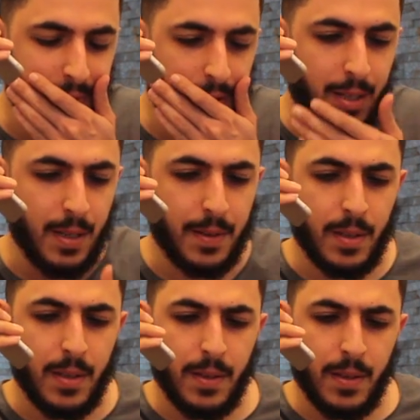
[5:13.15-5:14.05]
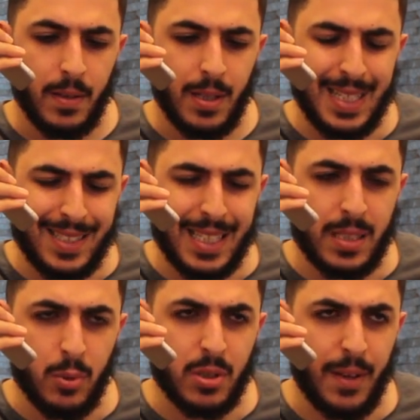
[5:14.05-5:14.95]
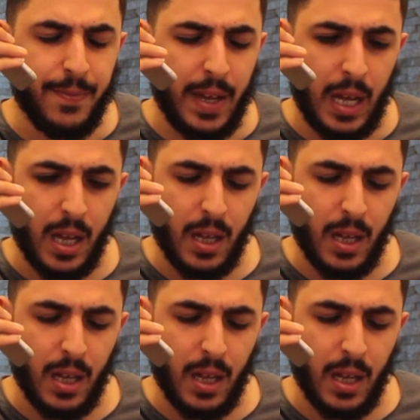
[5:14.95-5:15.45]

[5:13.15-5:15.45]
Welcome Mustafa is this Mustafa